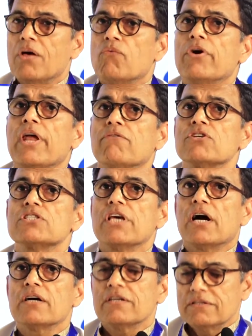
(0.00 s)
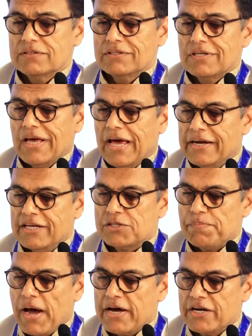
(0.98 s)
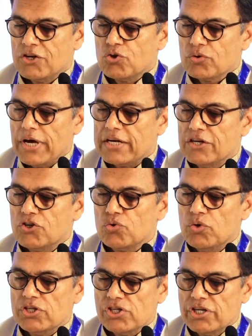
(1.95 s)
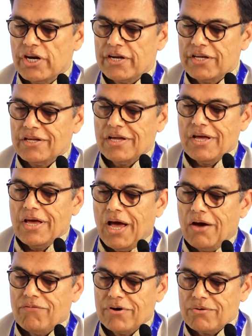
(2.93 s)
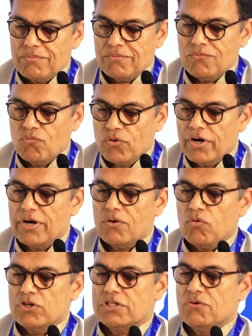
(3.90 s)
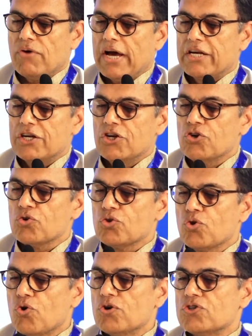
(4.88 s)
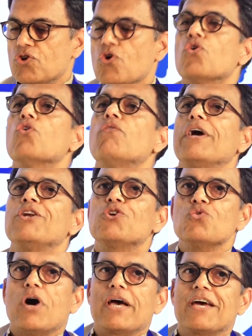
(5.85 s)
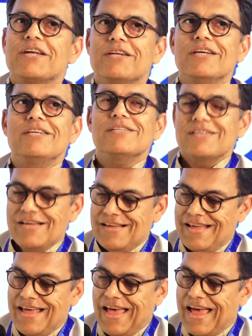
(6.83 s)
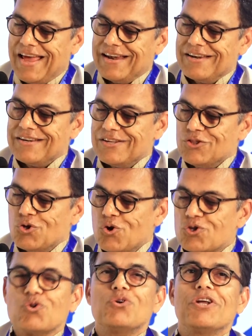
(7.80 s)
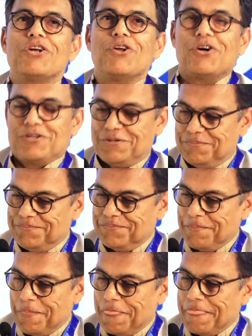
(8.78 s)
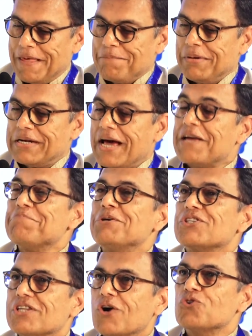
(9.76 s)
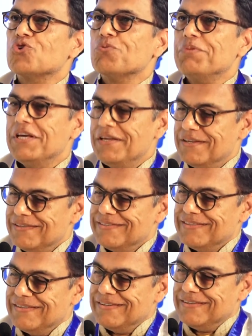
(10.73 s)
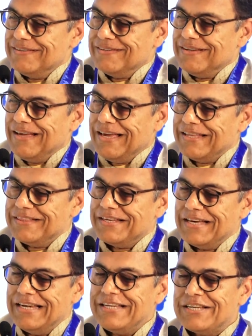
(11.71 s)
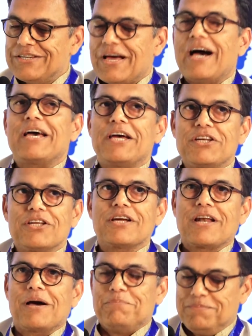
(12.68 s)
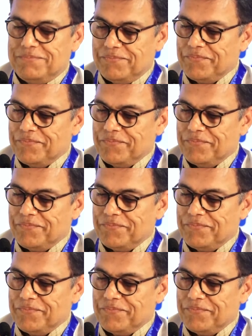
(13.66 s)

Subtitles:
When I was young and aspiring to get into engineering, our world was divided into those who went to IITs and those who did not. But I missed out to be in the elite IIT club.